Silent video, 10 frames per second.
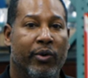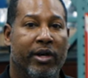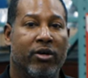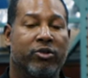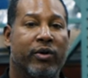We
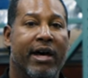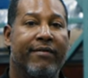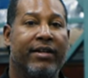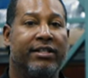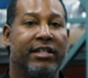also have
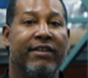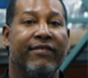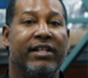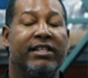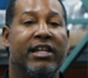a
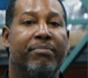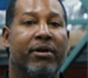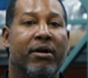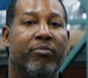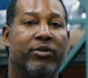DVT
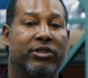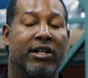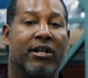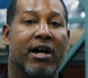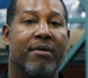pump, which is
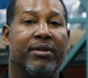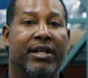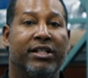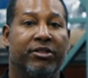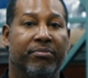our
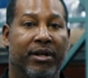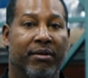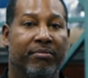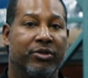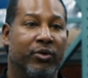combination
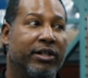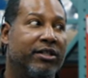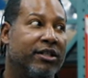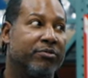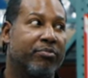pump. So it
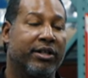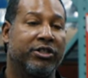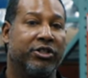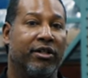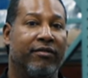does
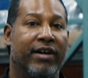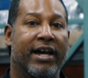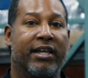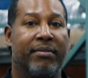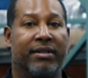pressure and
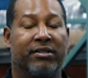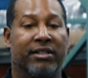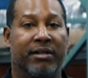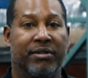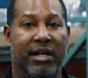vacuum at the
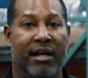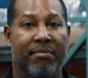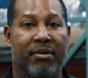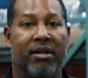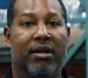same
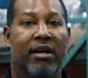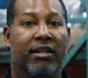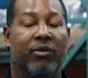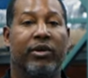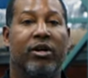time. And
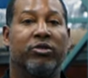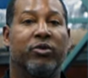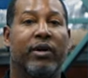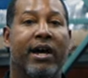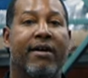then we
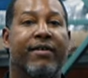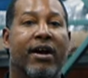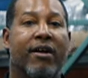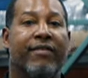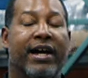also have
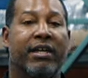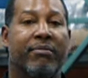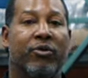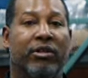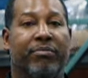our vacuum
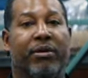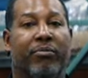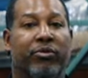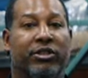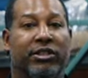only
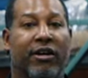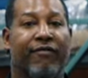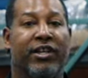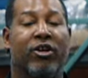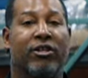pump, which is our
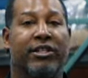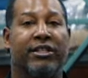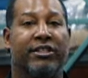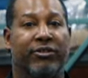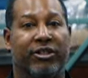VRT
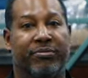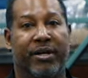series